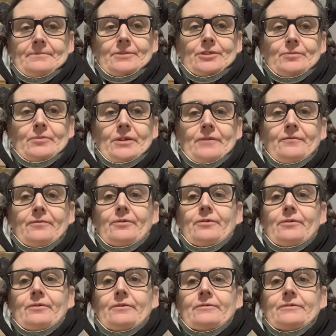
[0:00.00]
Just waiting
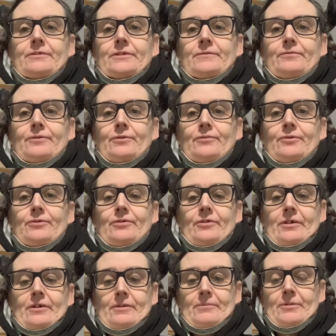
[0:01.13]
for just a few of you
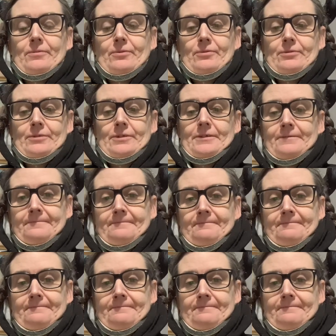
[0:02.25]
to come on board.